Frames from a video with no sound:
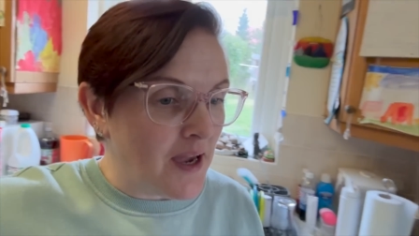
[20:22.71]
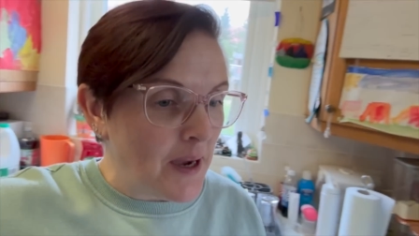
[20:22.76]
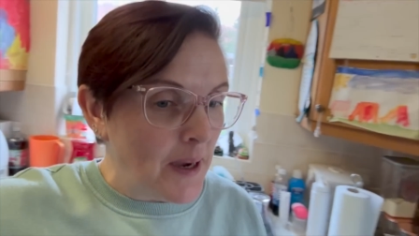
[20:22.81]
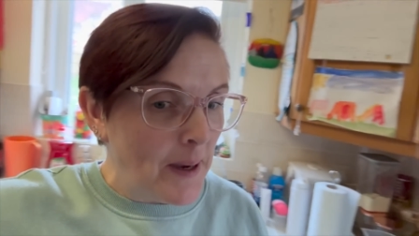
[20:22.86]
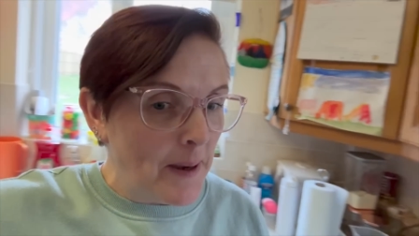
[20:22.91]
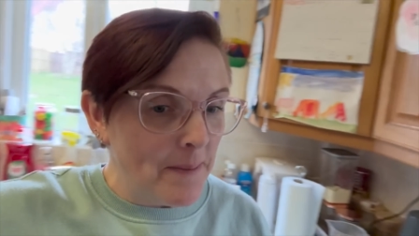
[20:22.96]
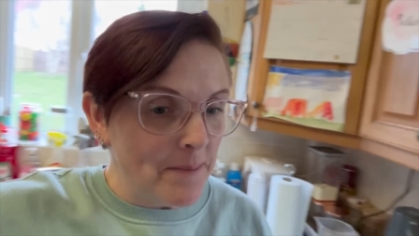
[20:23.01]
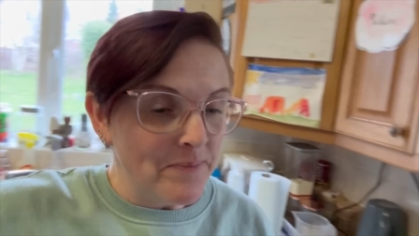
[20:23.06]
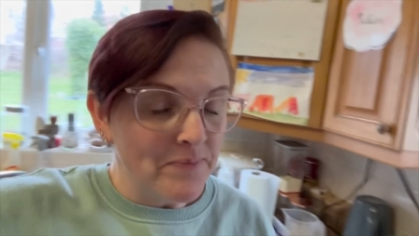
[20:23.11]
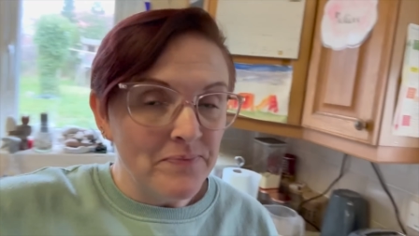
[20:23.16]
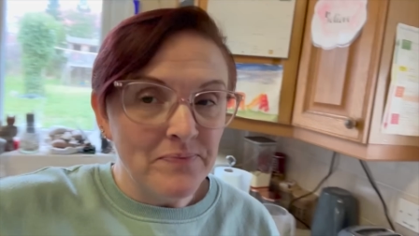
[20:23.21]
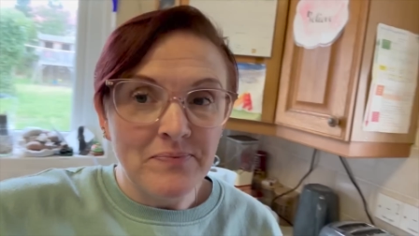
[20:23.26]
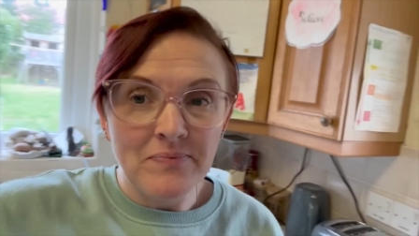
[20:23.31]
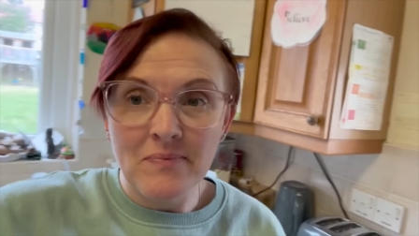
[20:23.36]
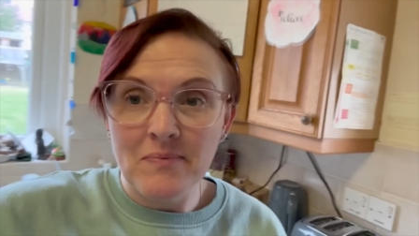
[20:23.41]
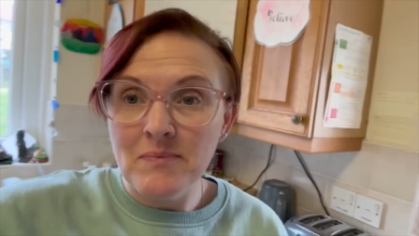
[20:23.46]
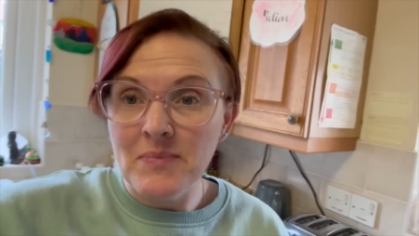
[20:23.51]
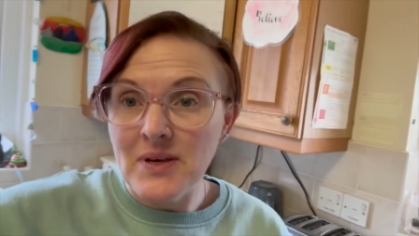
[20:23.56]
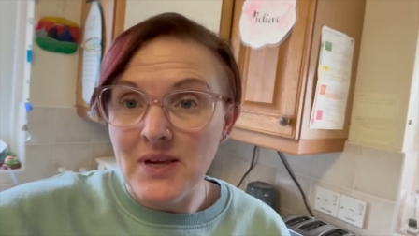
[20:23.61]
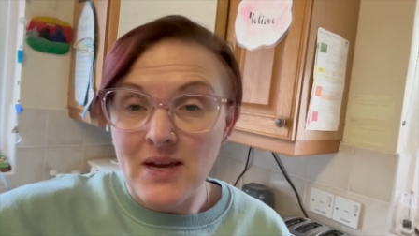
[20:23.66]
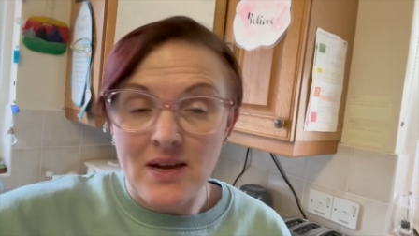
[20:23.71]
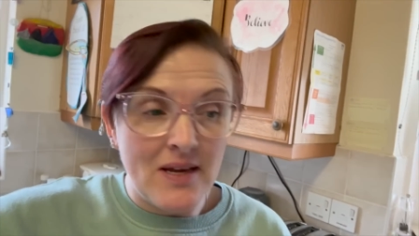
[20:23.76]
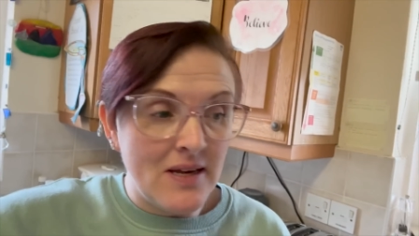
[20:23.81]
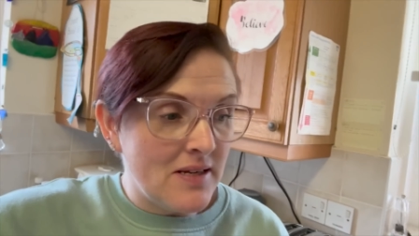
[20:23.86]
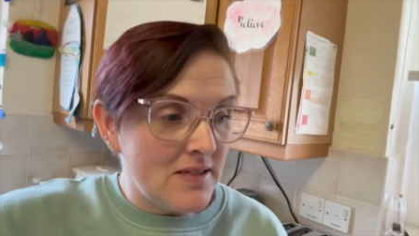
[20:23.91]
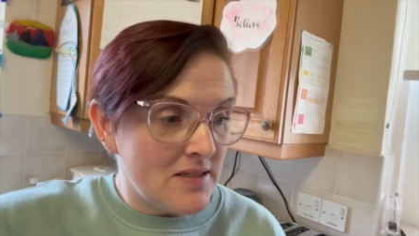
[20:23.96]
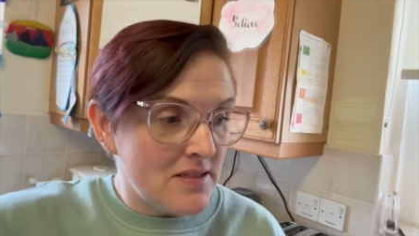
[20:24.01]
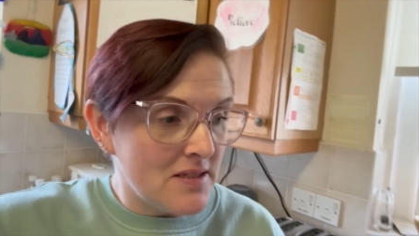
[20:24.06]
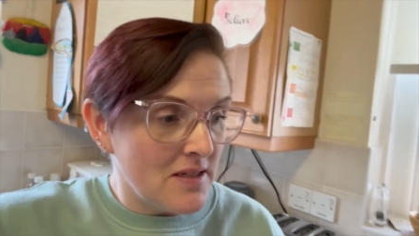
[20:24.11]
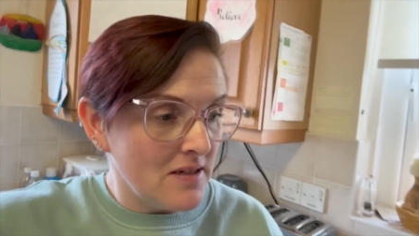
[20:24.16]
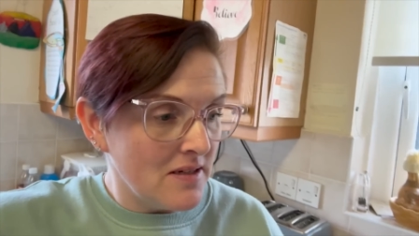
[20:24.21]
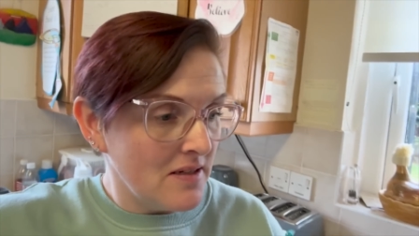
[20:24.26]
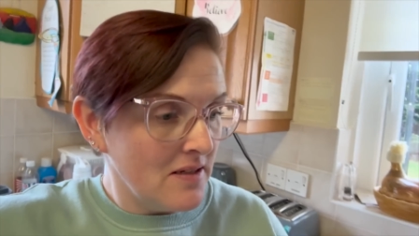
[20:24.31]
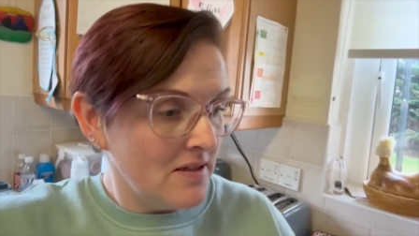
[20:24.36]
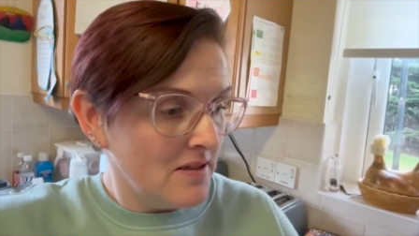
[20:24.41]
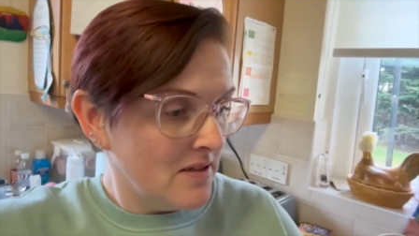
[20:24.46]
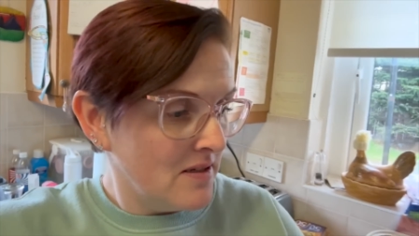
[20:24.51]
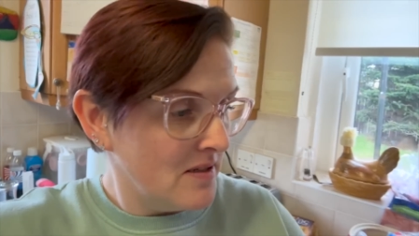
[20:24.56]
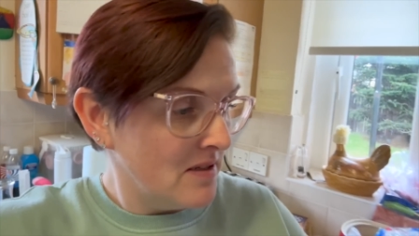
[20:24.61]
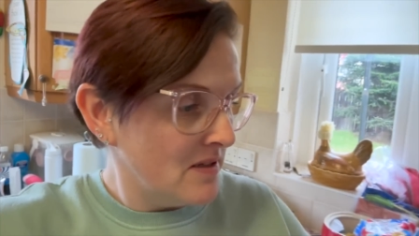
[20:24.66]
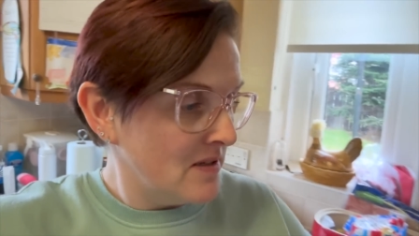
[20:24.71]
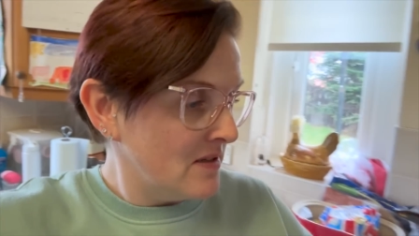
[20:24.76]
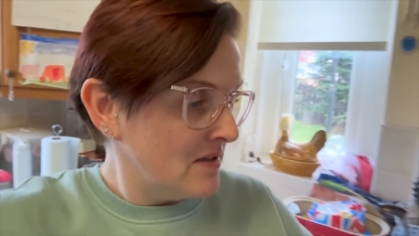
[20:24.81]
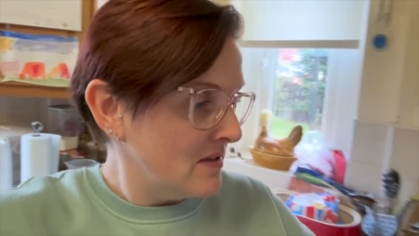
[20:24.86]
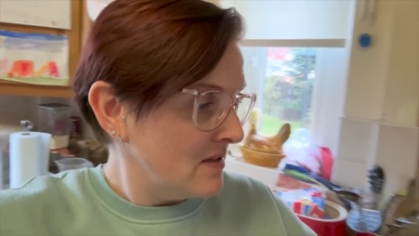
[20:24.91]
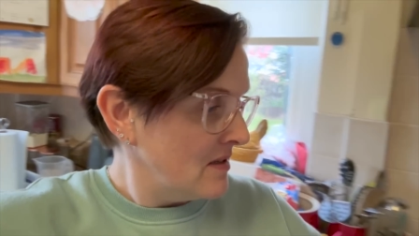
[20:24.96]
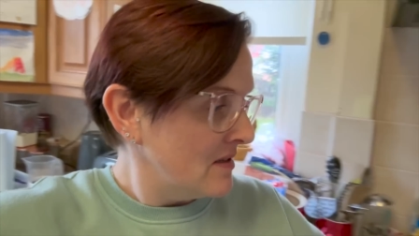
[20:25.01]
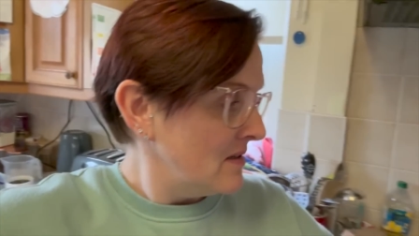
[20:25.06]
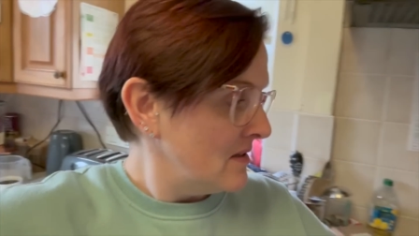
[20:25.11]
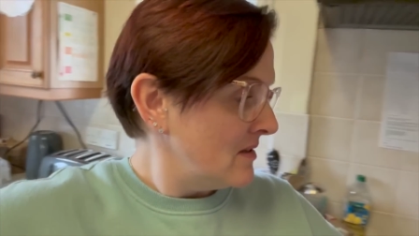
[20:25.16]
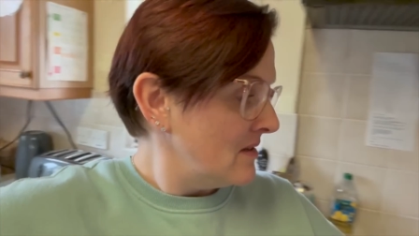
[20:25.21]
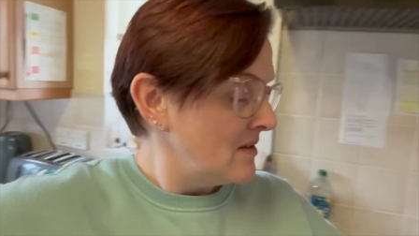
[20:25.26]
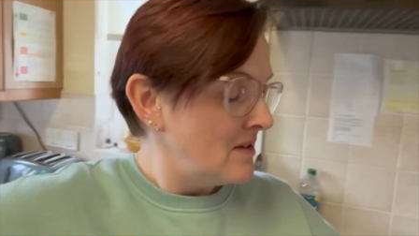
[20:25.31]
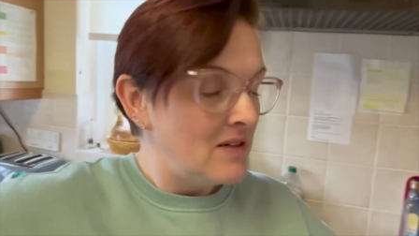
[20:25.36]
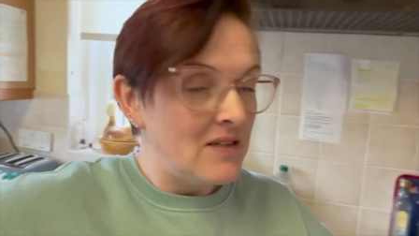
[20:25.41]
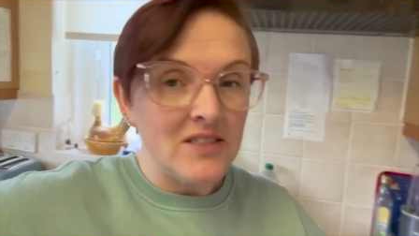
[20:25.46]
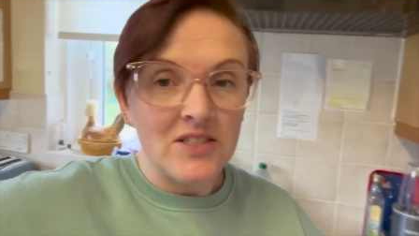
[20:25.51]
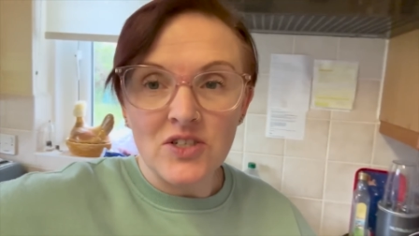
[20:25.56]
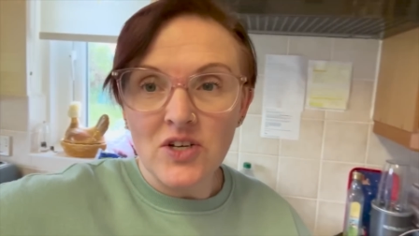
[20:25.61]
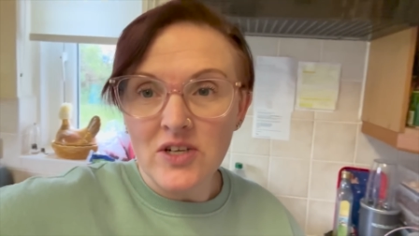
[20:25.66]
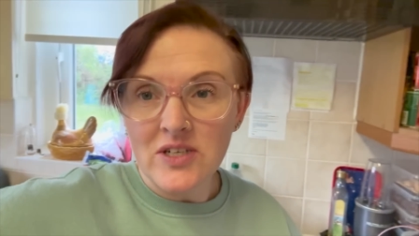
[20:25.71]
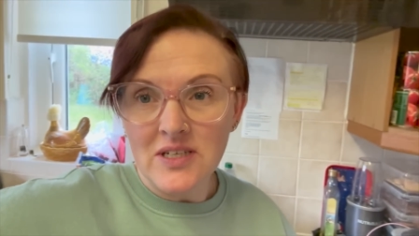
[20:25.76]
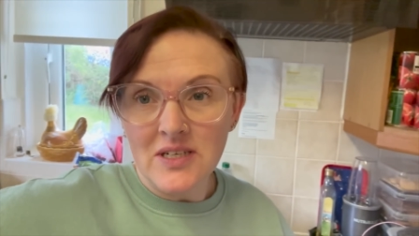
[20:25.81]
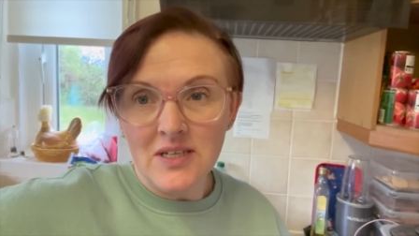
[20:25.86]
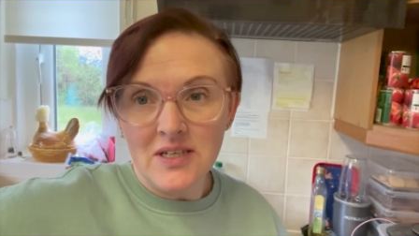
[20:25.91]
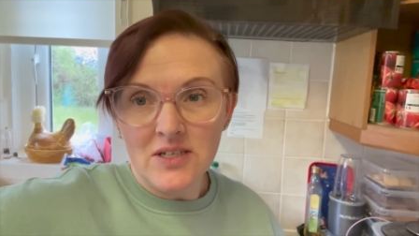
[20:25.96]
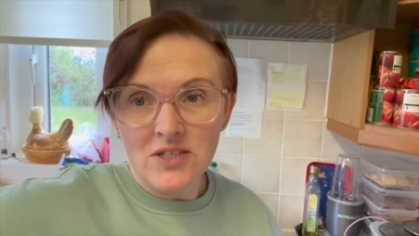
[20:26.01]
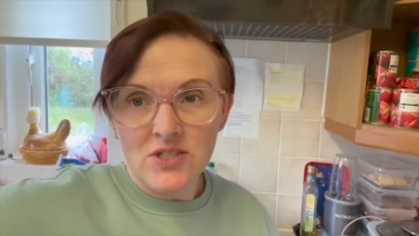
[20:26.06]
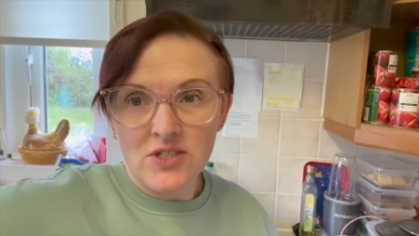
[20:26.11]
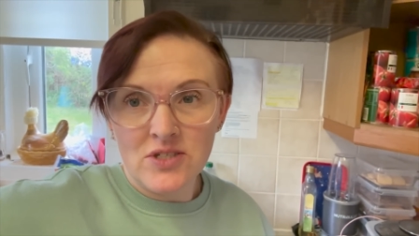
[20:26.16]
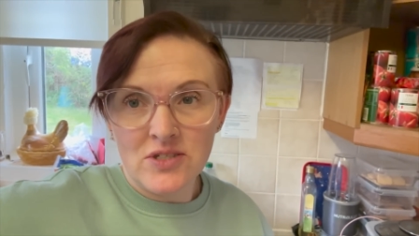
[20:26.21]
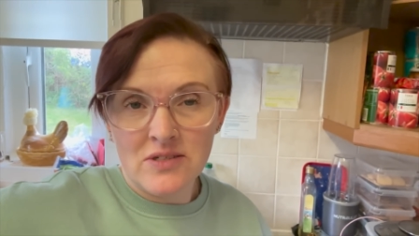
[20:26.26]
Um, but yeah, it's, uh, it's tidy-ish.